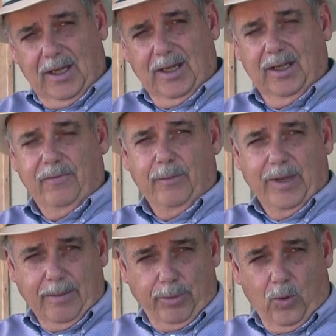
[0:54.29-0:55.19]
And from
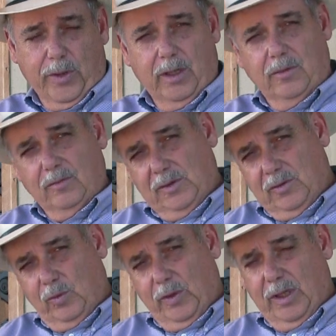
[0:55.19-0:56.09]
that point on,
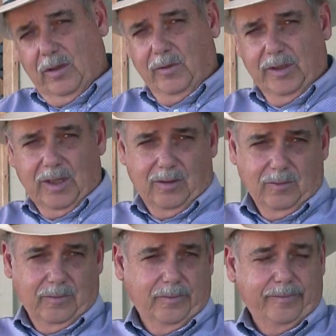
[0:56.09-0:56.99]
just went on and
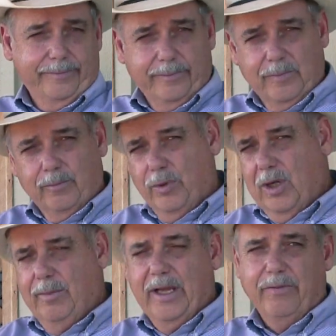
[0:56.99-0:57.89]
on
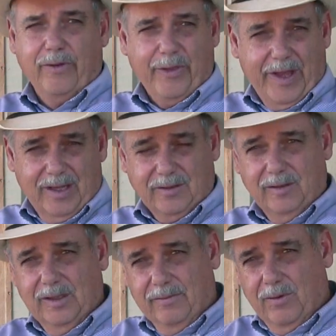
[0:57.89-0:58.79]
probably over a
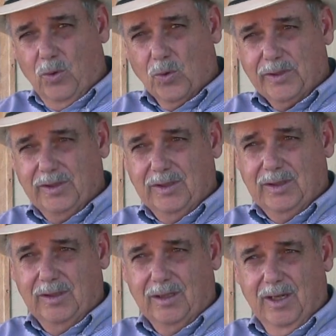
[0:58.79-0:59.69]
thousand different horses
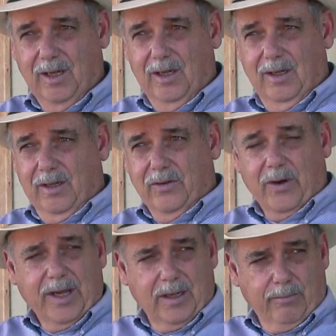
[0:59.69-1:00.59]
and
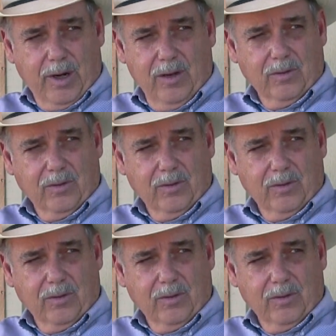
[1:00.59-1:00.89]
trained and broke